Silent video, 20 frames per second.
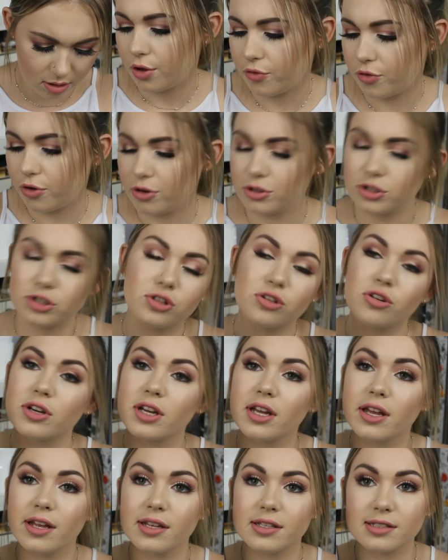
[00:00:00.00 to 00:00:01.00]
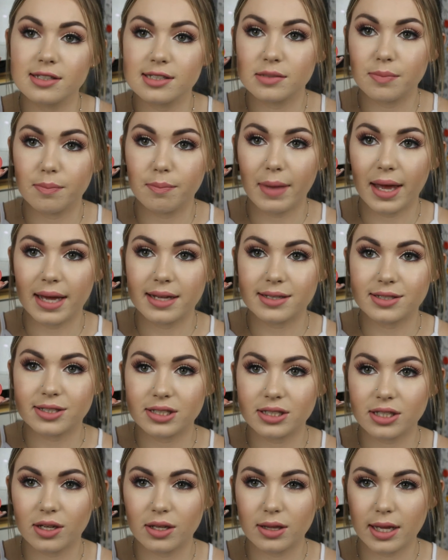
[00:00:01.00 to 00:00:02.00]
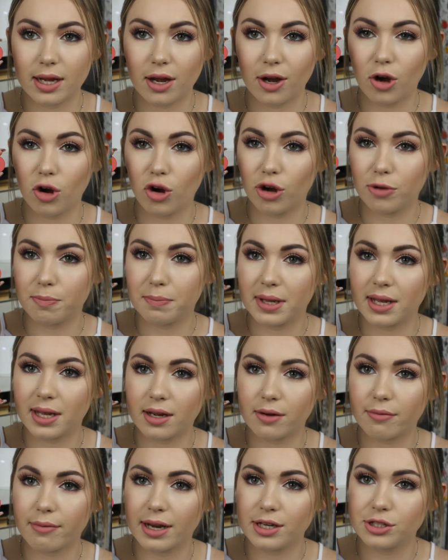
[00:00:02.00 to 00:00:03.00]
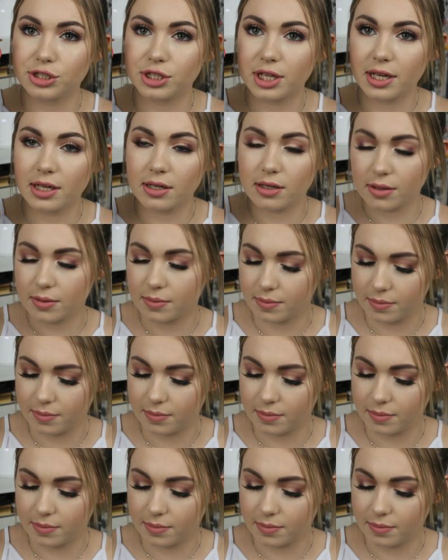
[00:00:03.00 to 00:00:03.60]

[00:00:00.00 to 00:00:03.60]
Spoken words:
Fortune Cookie is this matte like hot pink red shade.